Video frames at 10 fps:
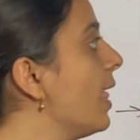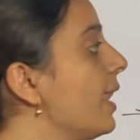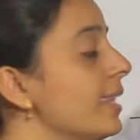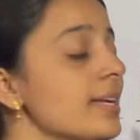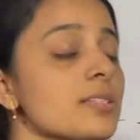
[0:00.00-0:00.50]

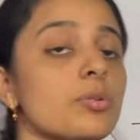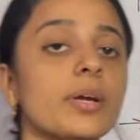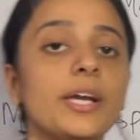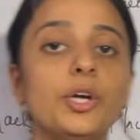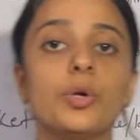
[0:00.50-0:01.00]
Let us look
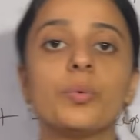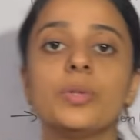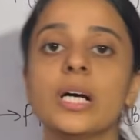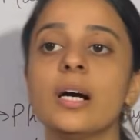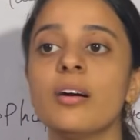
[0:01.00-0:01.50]
into
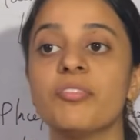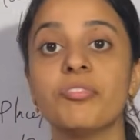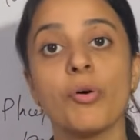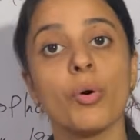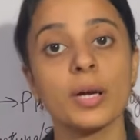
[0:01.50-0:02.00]
the
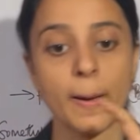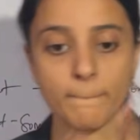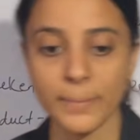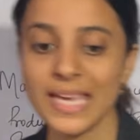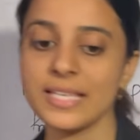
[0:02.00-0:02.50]
4
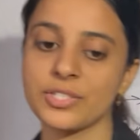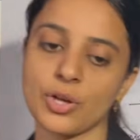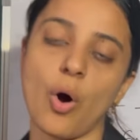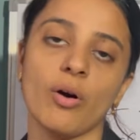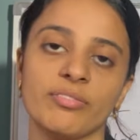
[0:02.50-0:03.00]

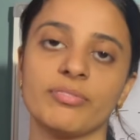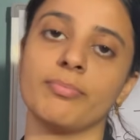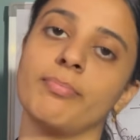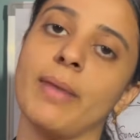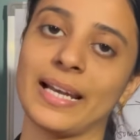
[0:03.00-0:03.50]
P's of
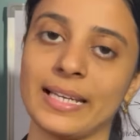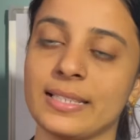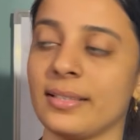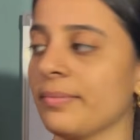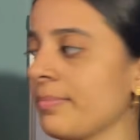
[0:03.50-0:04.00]
marketing.